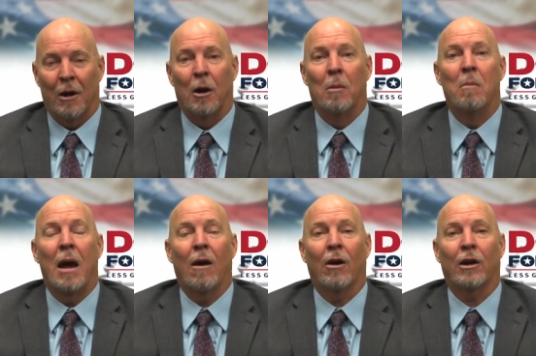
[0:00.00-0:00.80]

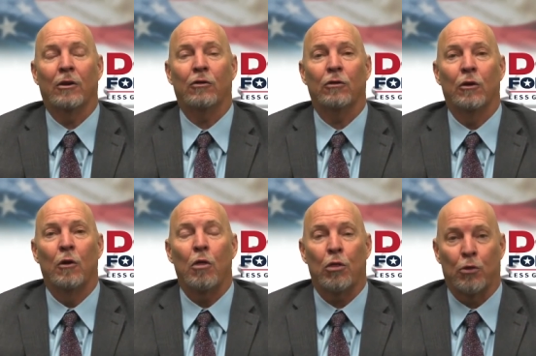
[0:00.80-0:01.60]
America's
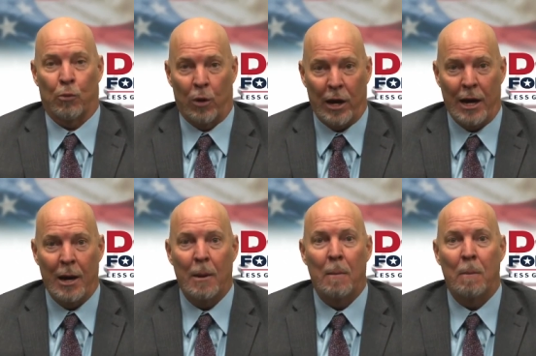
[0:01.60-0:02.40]

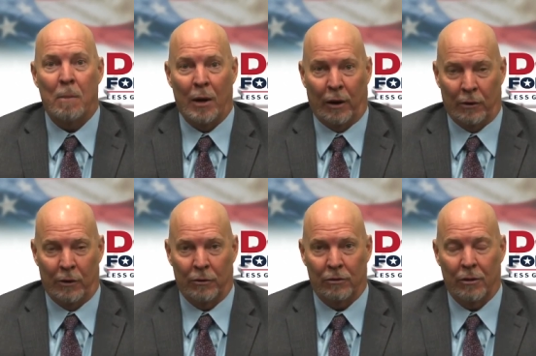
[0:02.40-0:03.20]
three
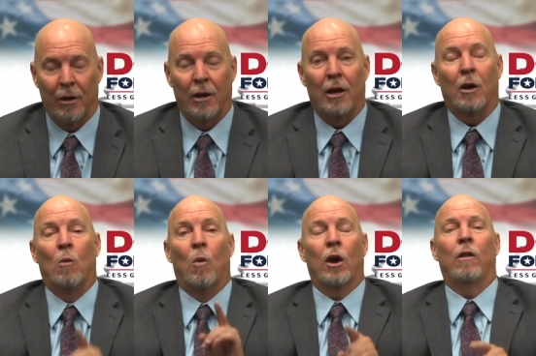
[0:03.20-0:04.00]
pillars. And
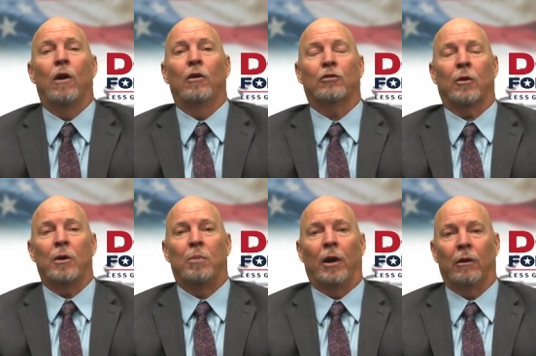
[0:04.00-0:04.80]
what are those three
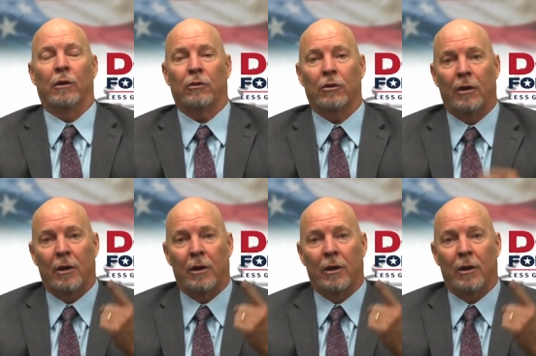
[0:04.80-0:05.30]
pillars?